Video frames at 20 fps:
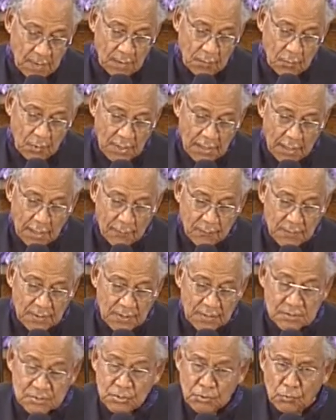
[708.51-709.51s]
We have
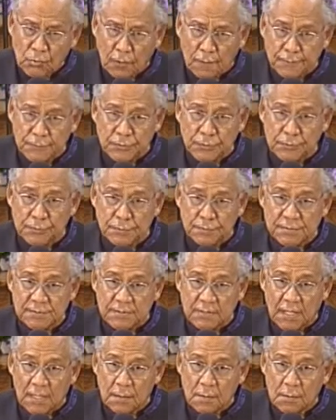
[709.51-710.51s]
many scriptures,
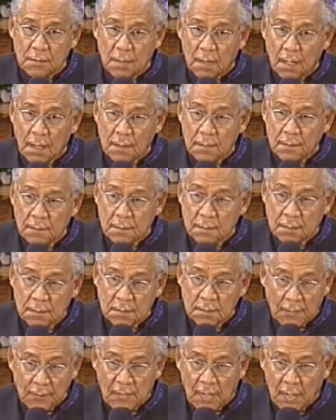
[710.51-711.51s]
and I do not,
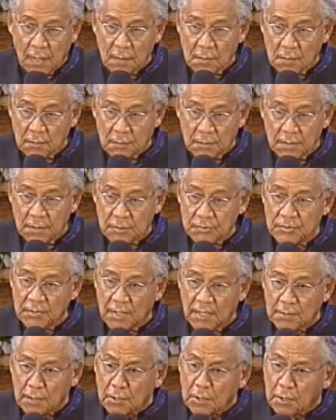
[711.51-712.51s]
I'm not going to
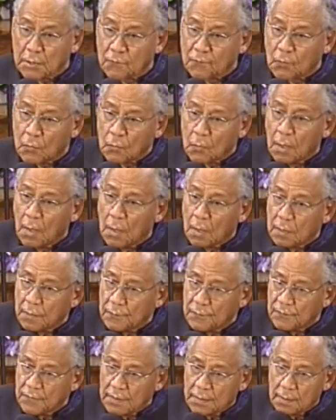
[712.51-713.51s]
try to give you all
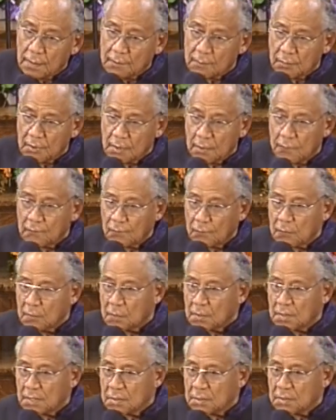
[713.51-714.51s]
of them, but if you
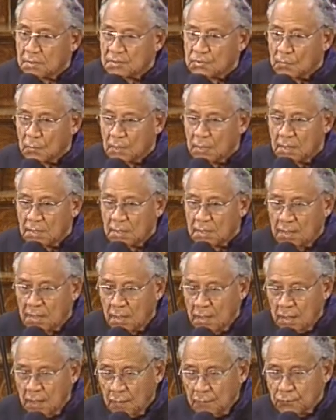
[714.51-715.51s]
look in the
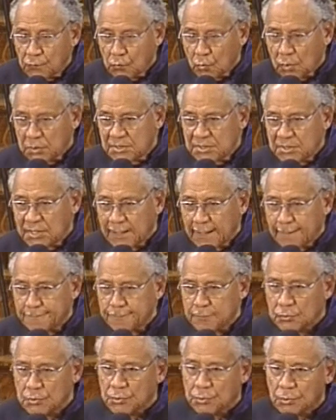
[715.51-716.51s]
24th
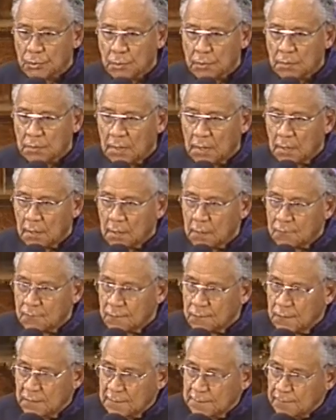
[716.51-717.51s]
chapter of
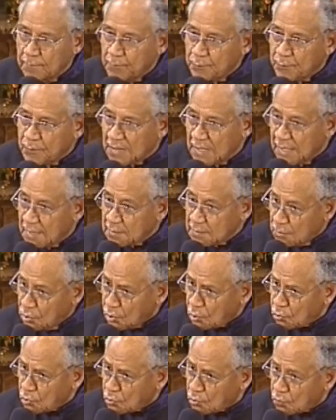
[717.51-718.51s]

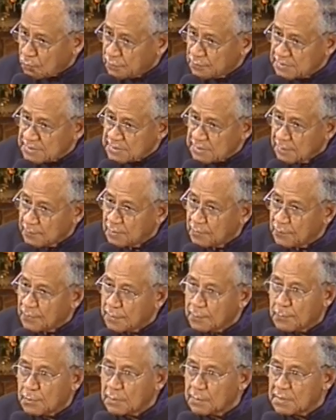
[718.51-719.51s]
Matthew, some of
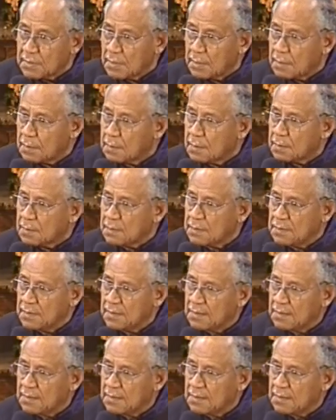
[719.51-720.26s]
them are there.